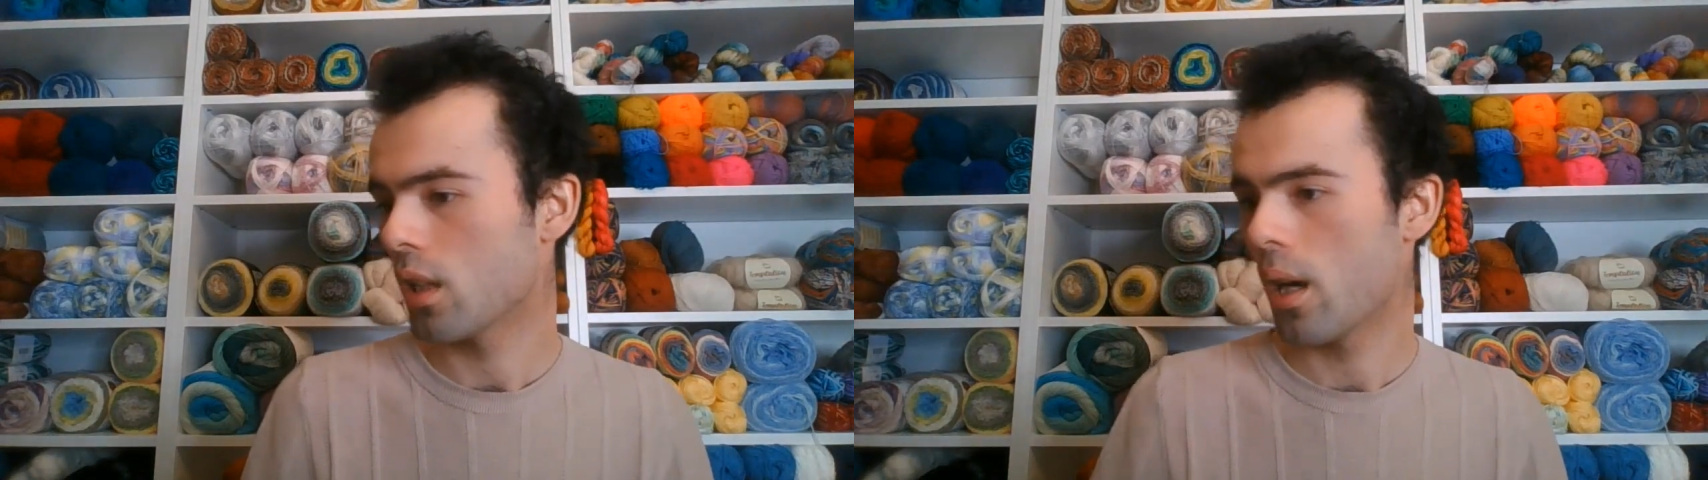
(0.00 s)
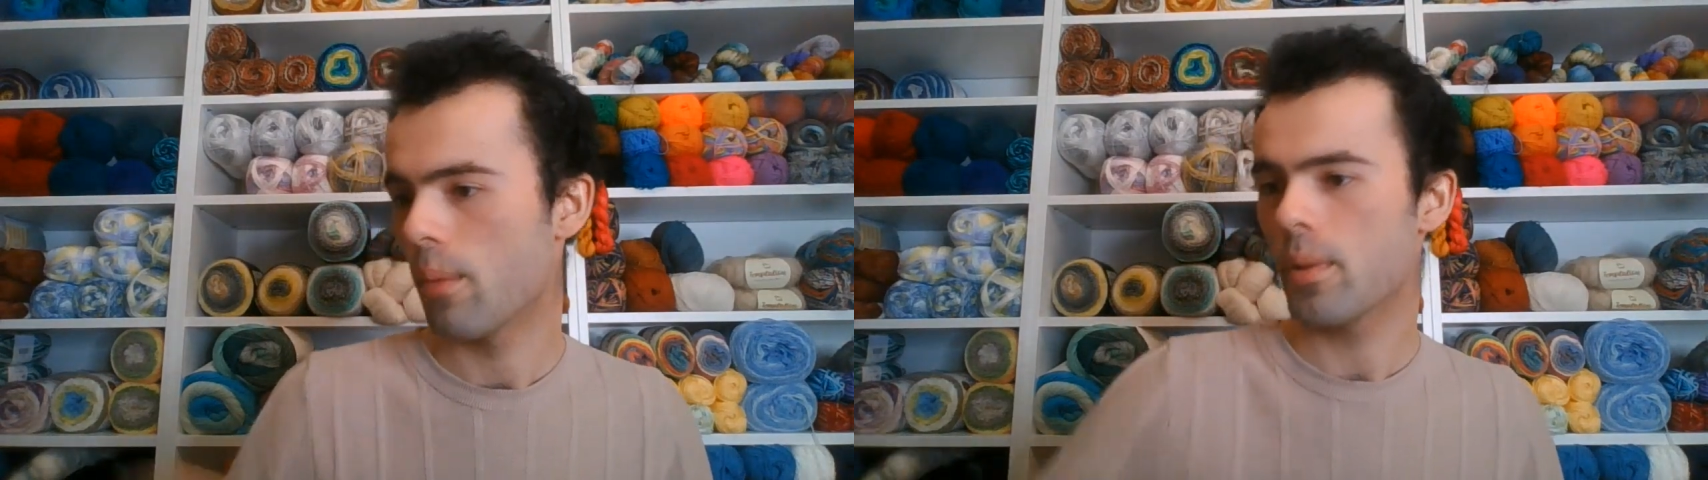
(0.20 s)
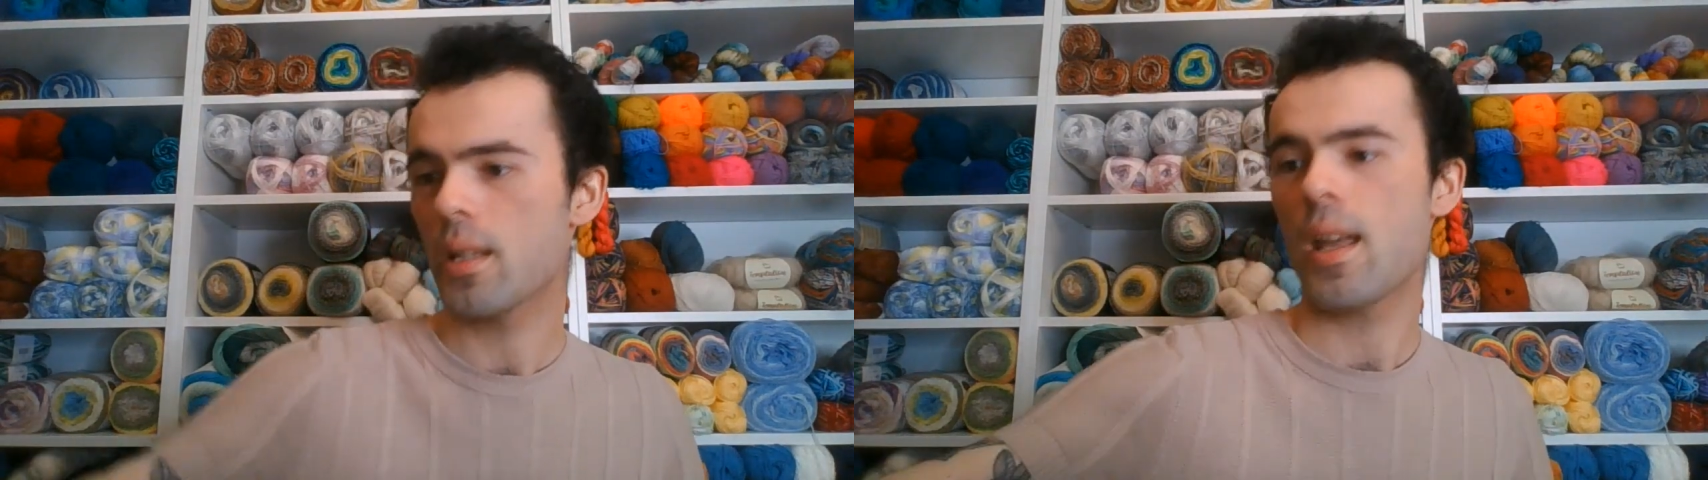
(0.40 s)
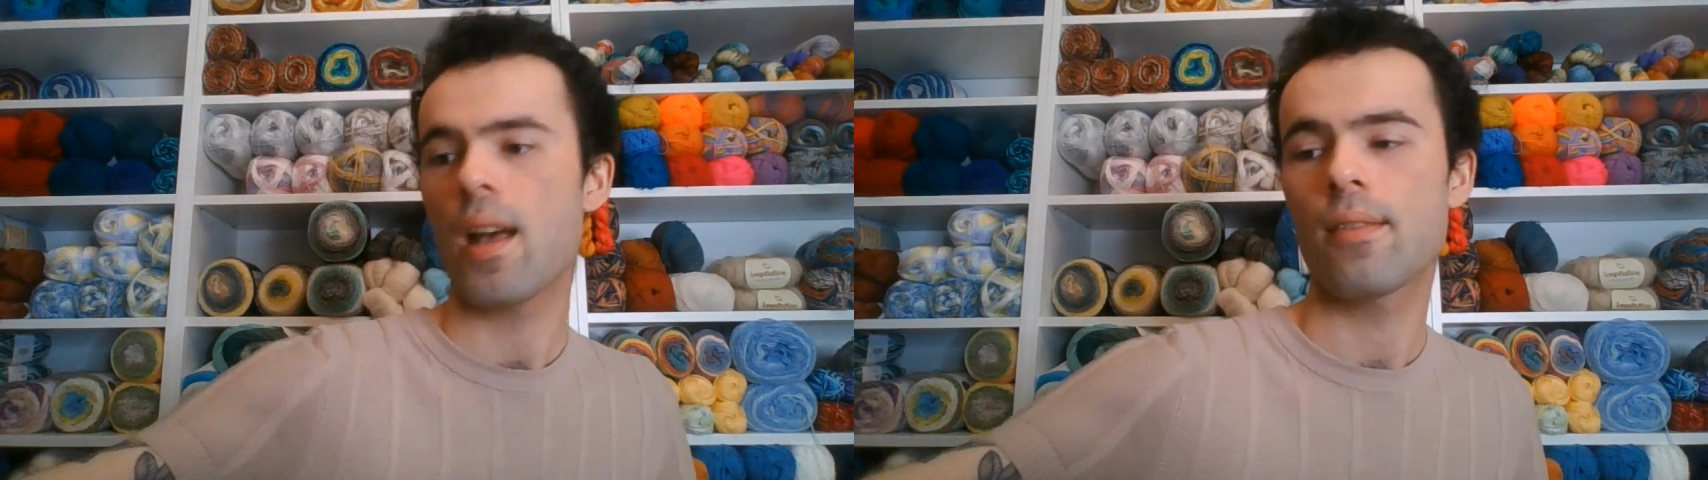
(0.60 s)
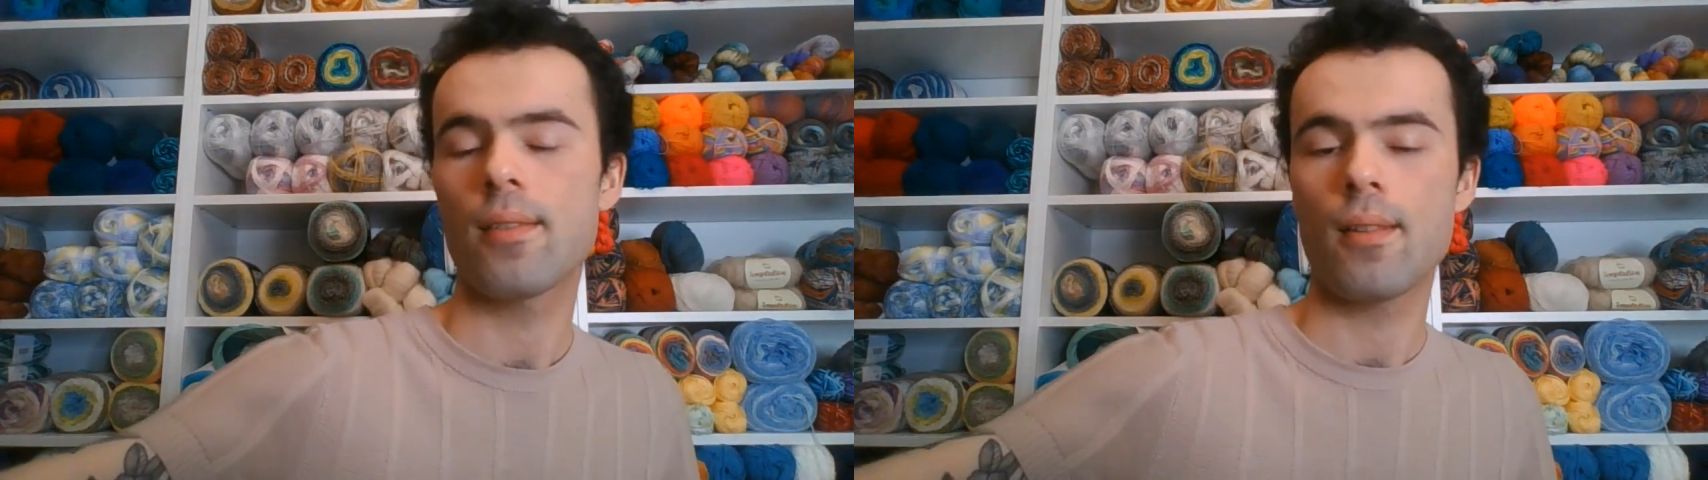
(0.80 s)
But
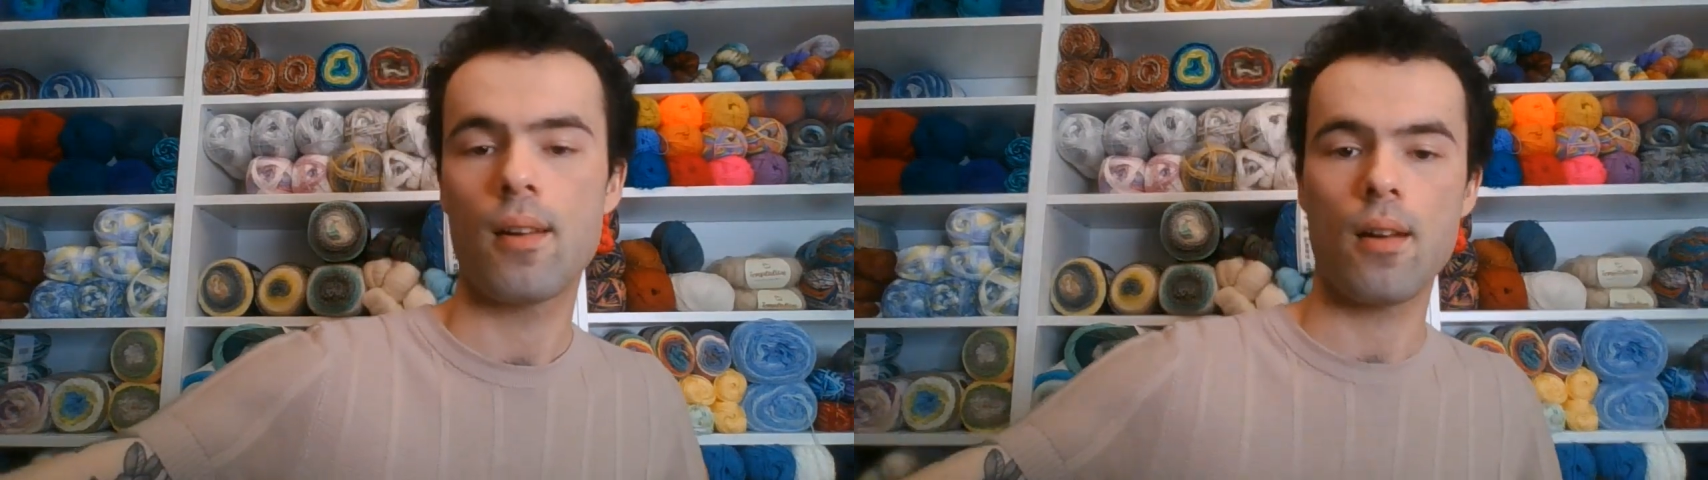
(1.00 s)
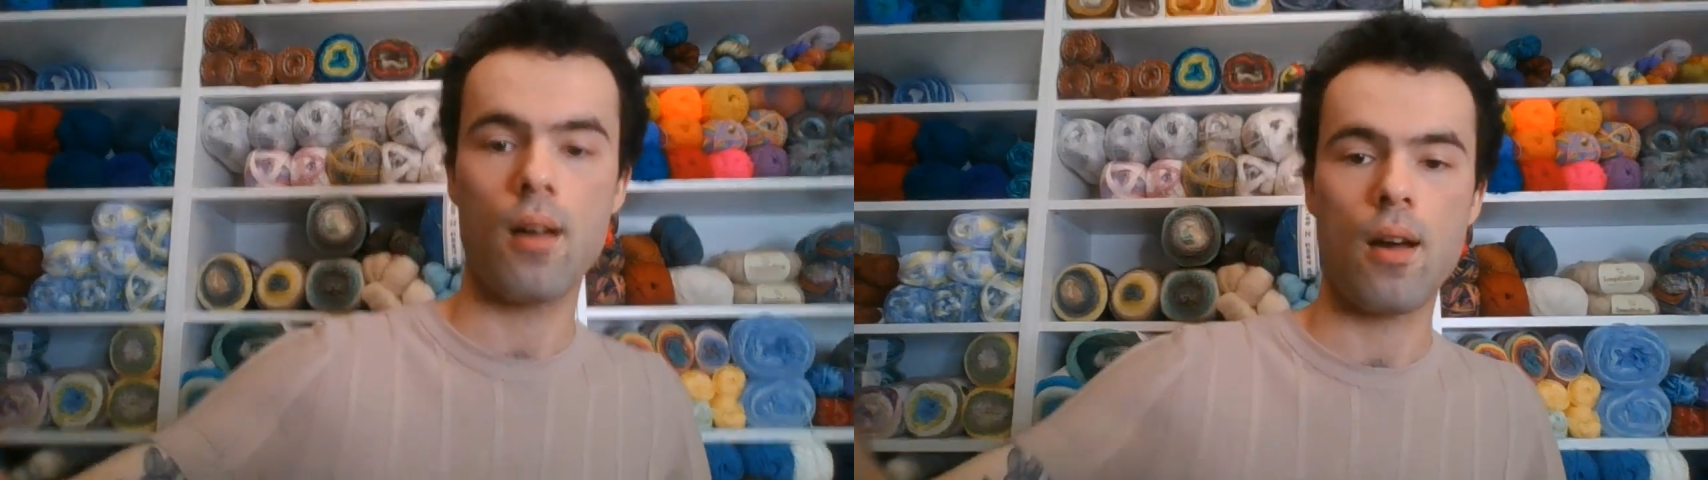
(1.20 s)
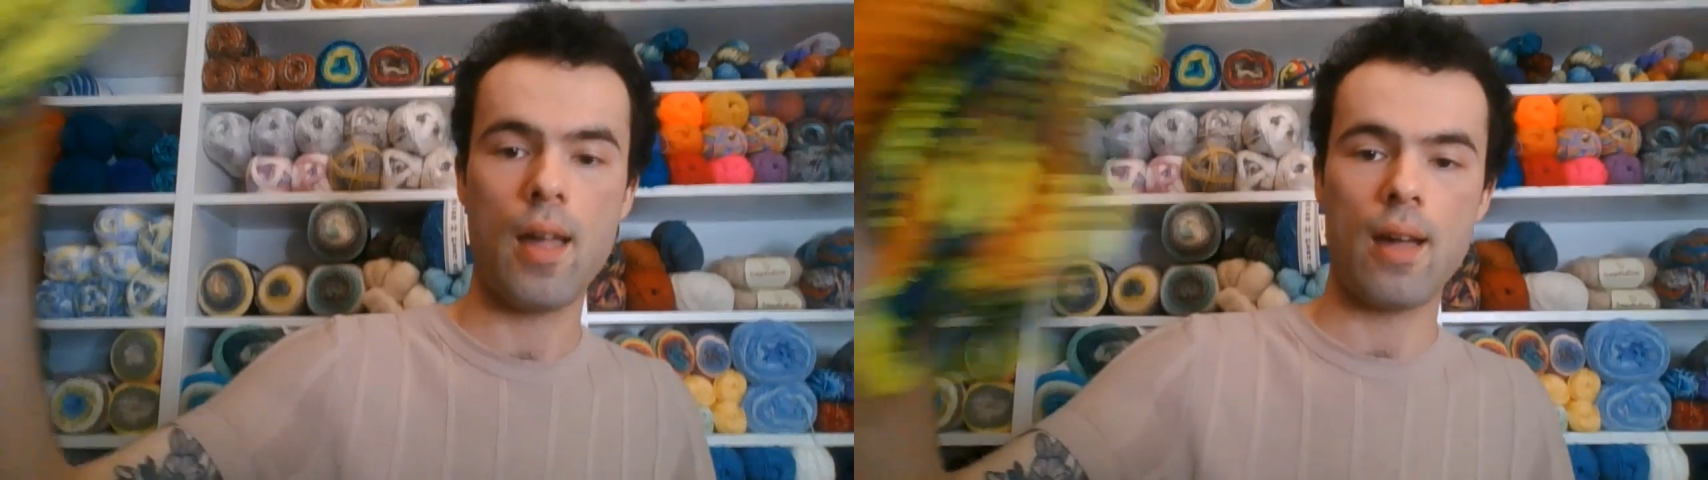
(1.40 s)
yes, I